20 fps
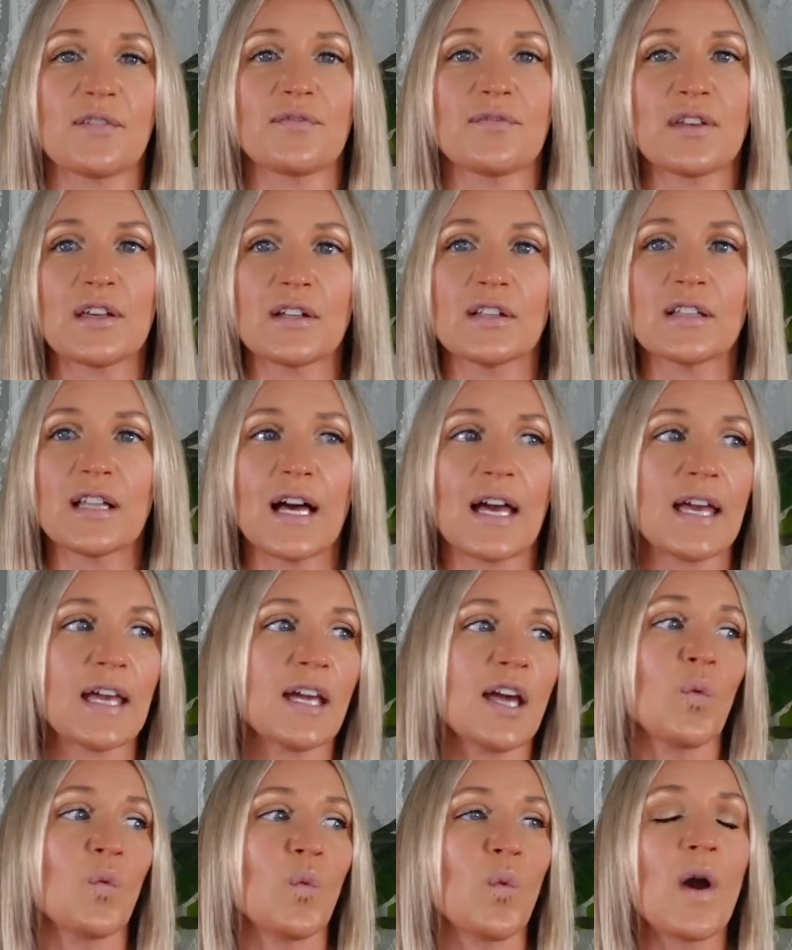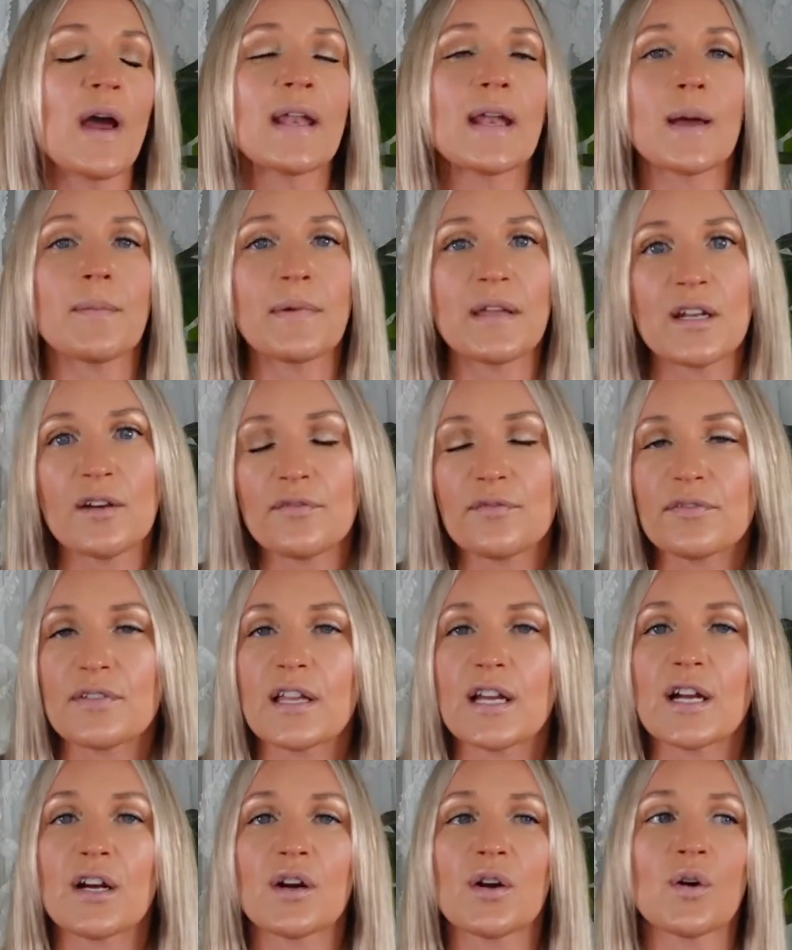feel like when I'm in a
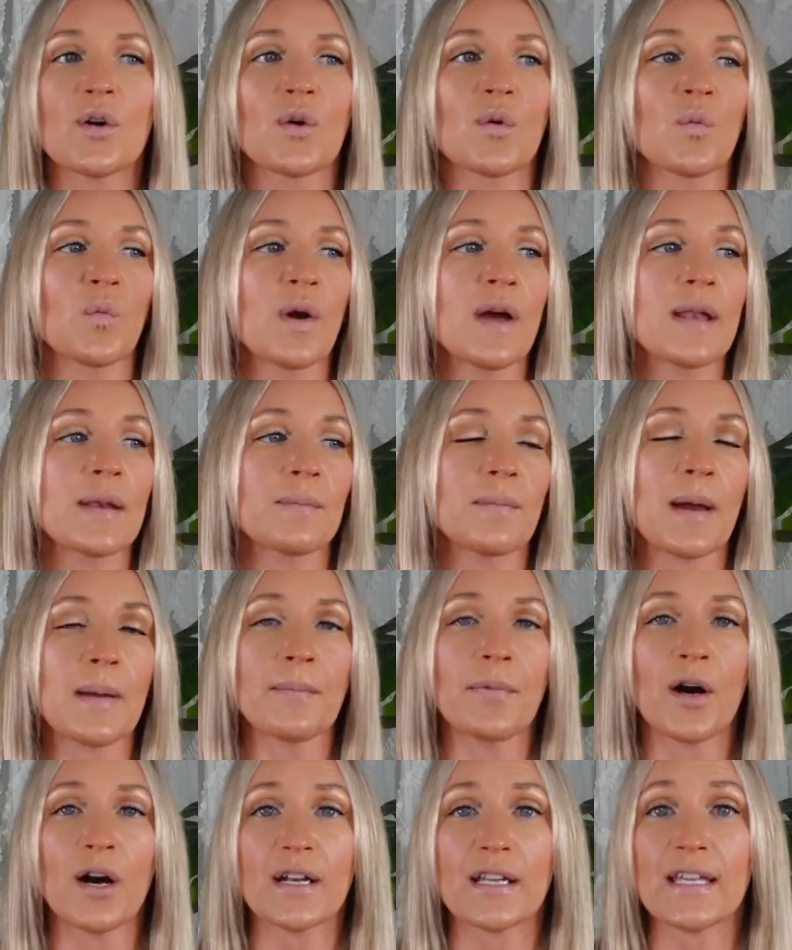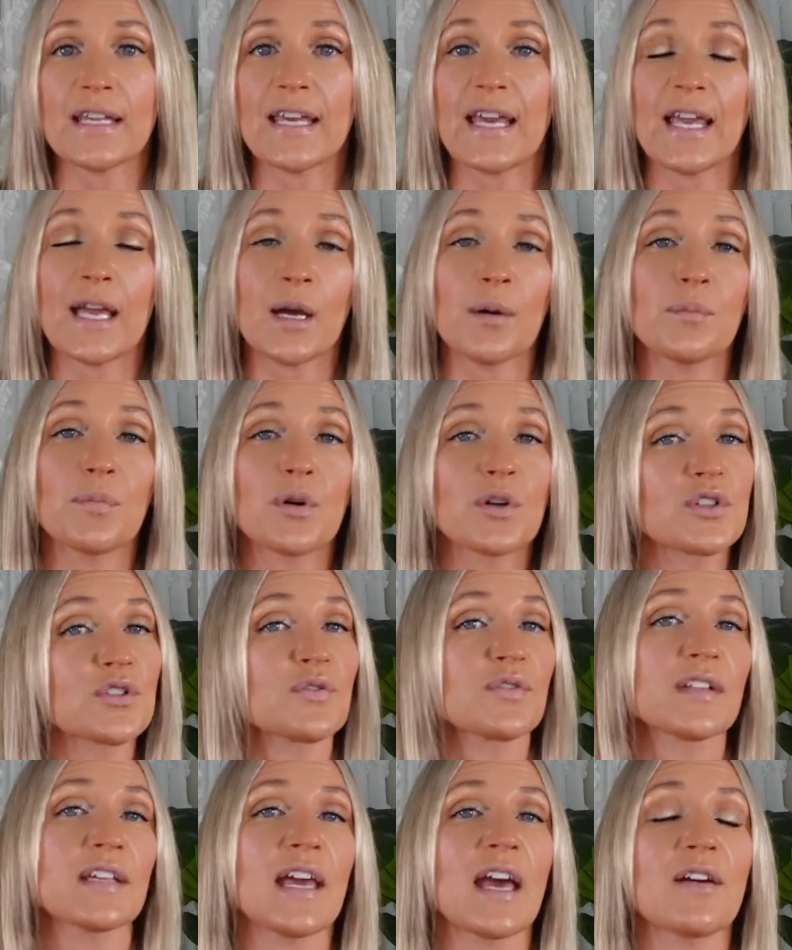flare or when my body can't push
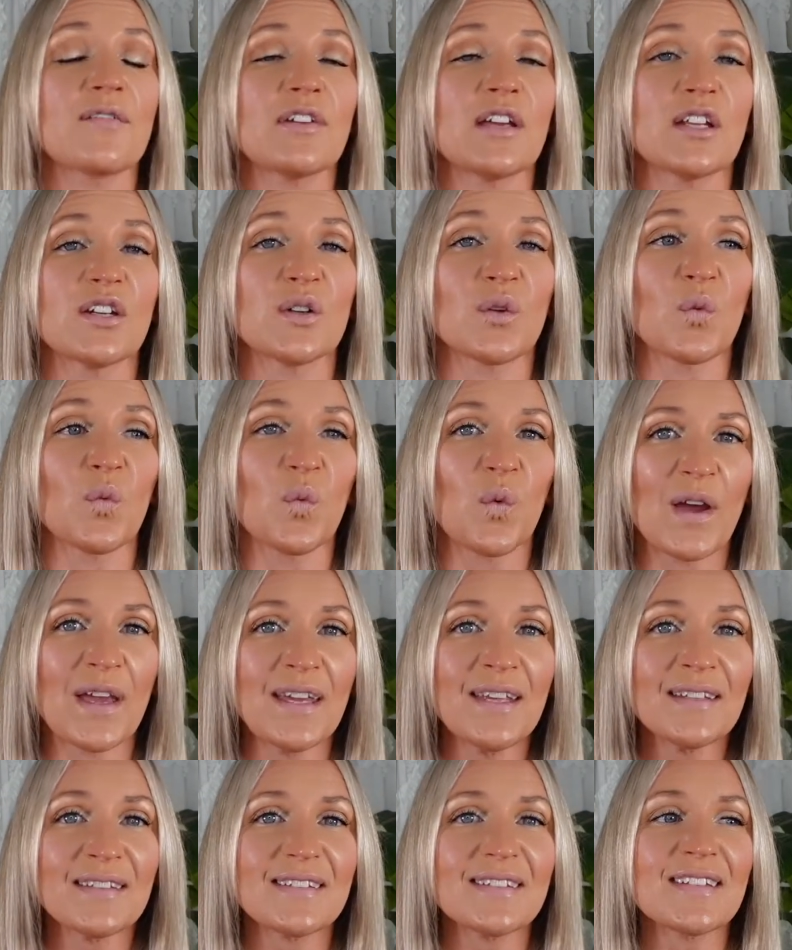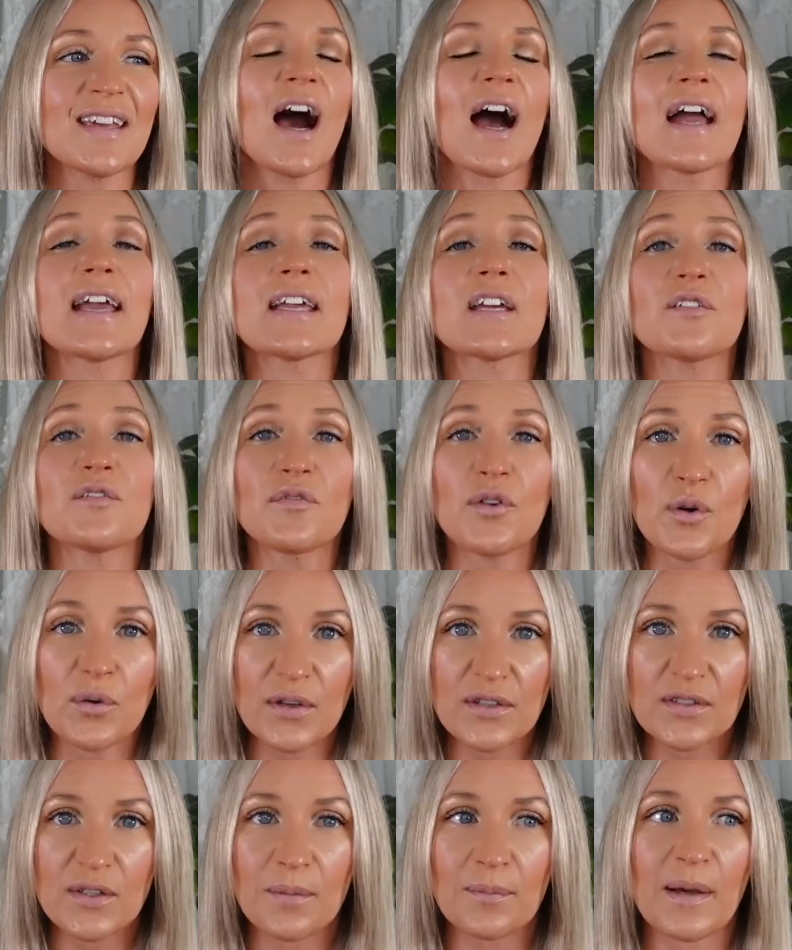really heavy into weights, I can
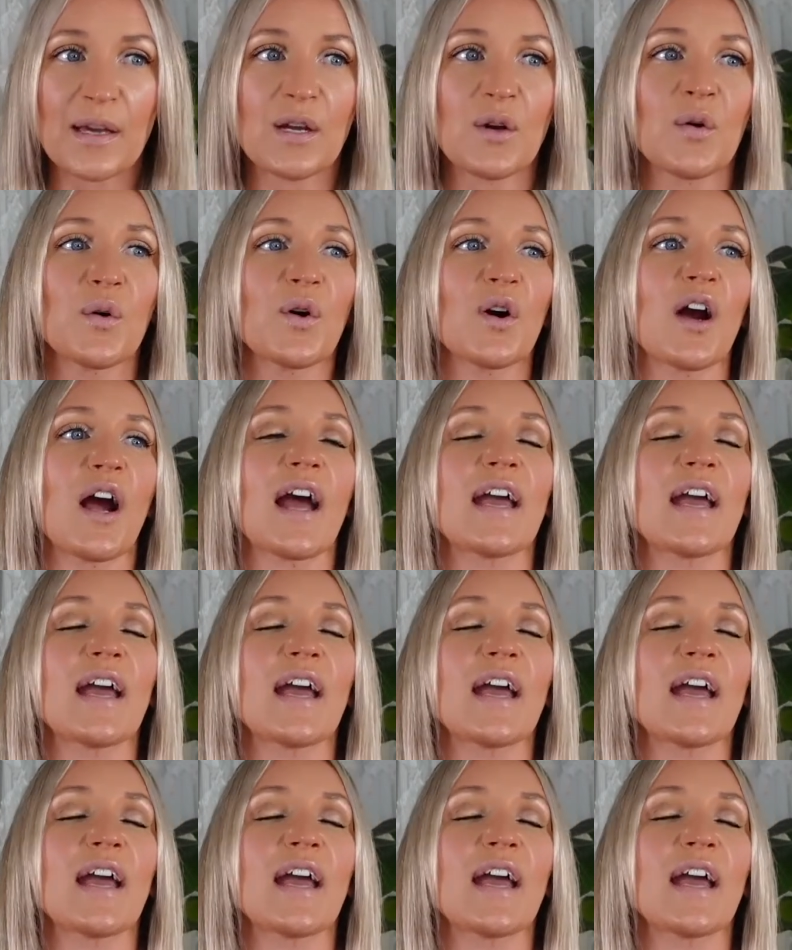focus on my core.